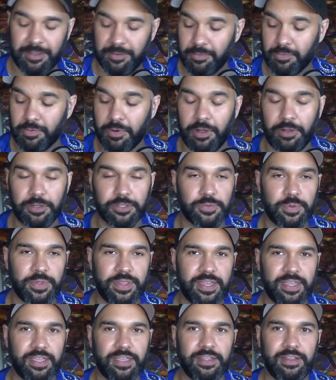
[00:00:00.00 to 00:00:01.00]
roles where
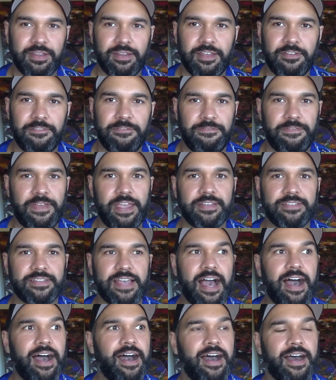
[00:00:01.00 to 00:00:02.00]
they can affect
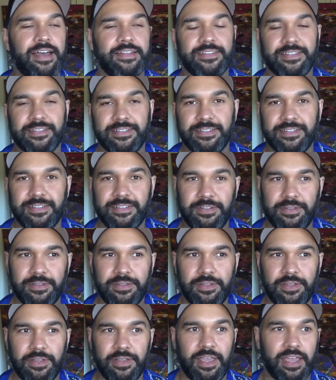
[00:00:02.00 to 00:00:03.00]
art.
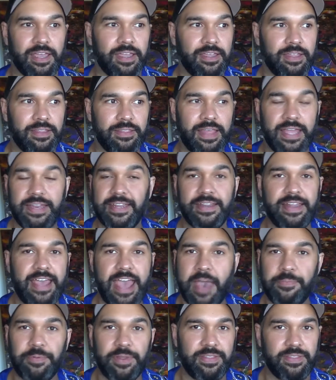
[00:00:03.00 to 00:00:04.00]
Okay, that didn't
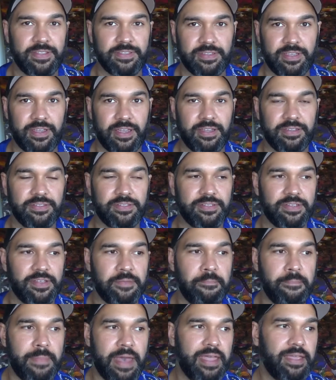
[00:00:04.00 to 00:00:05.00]
happen in this case.
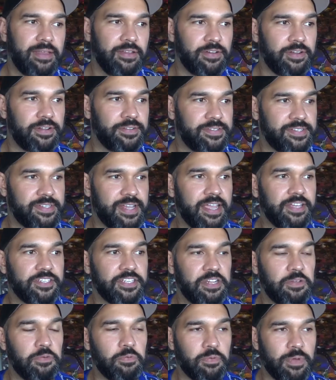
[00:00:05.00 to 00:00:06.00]
Maine got on stage
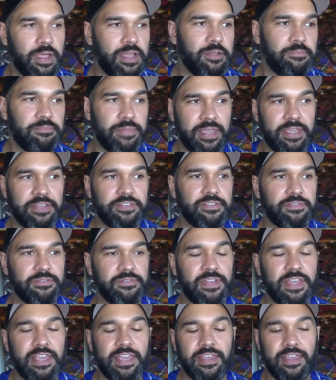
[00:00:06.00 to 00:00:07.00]
and he read a piece
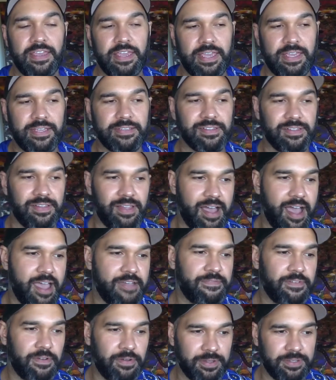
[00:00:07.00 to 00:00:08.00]
of his
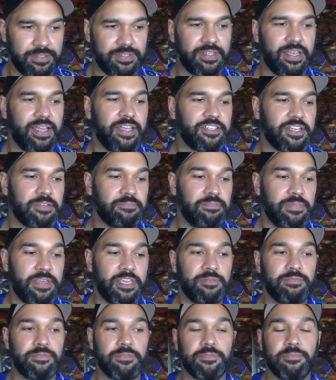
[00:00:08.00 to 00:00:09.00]
life on stage, and
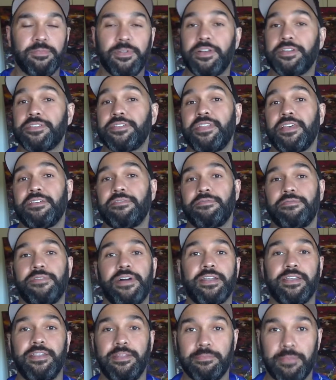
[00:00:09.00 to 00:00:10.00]
people lost their
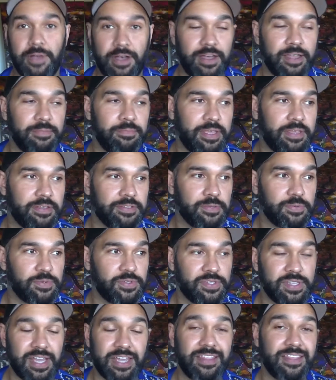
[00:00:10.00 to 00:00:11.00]
fucking mind because it
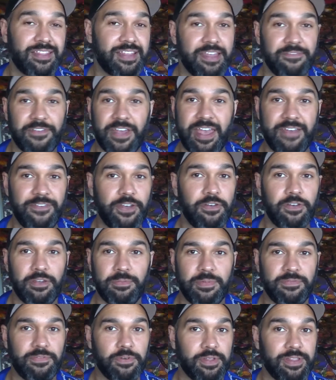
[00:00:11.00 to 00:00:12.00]
was nothing they've ever heard
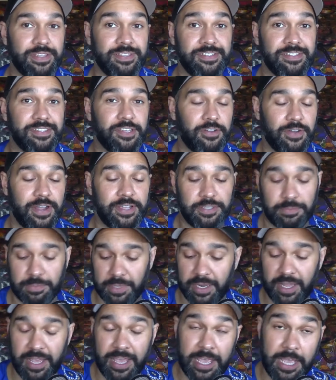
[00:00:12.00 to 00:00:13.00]
before. This is the crazy
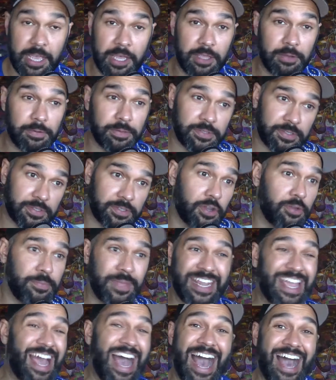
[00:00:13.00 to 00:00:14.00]
bit. There are so
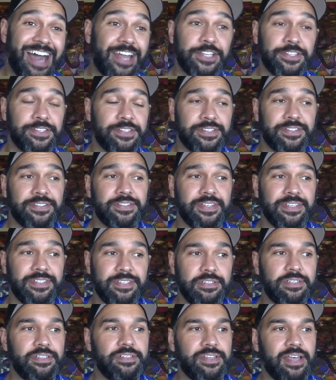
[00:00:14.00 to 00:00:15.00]
many artists,
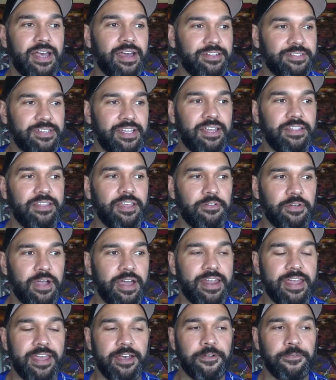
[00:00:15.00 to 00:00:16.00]
Indigenous artists out there
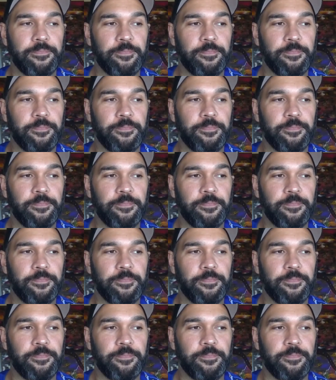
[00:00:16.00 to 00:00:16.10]
right now